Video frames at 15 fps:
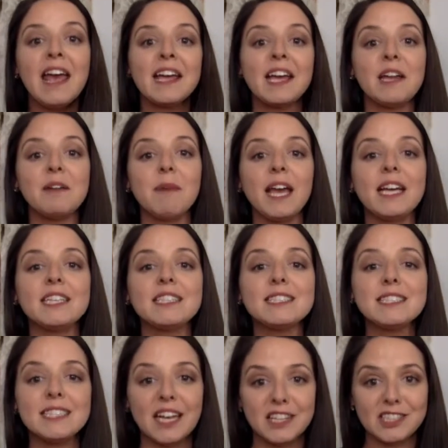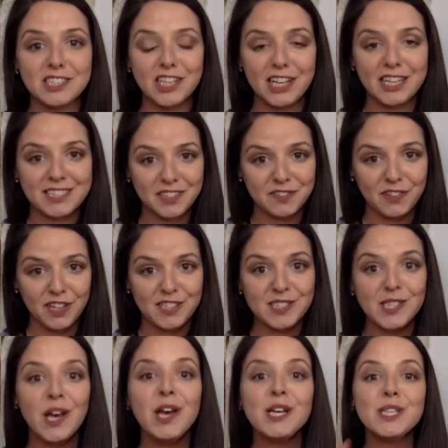can make such a difference.
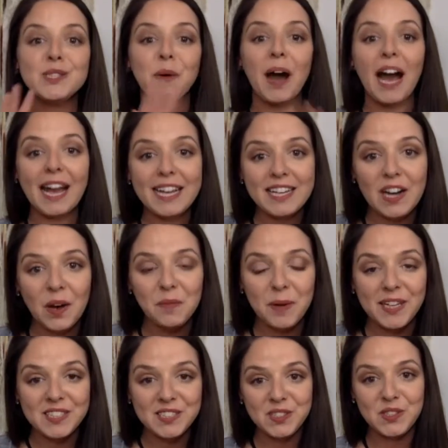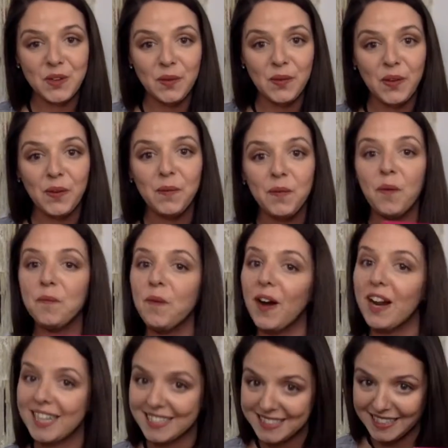So I cannot wait to show you
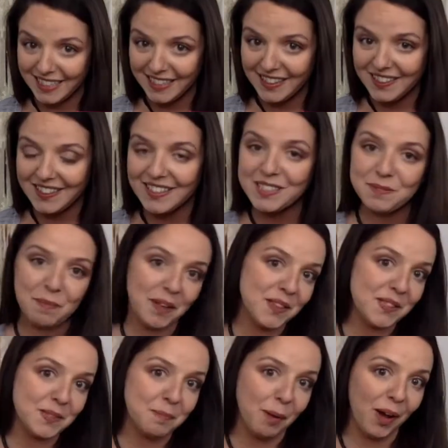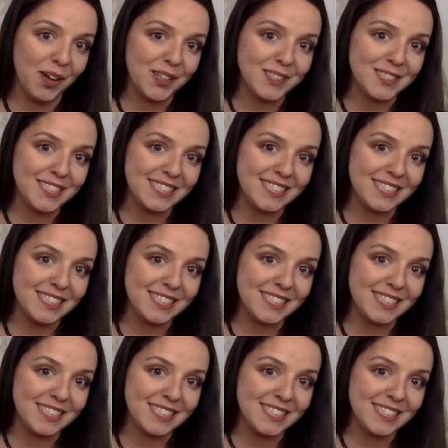what is in this month's box.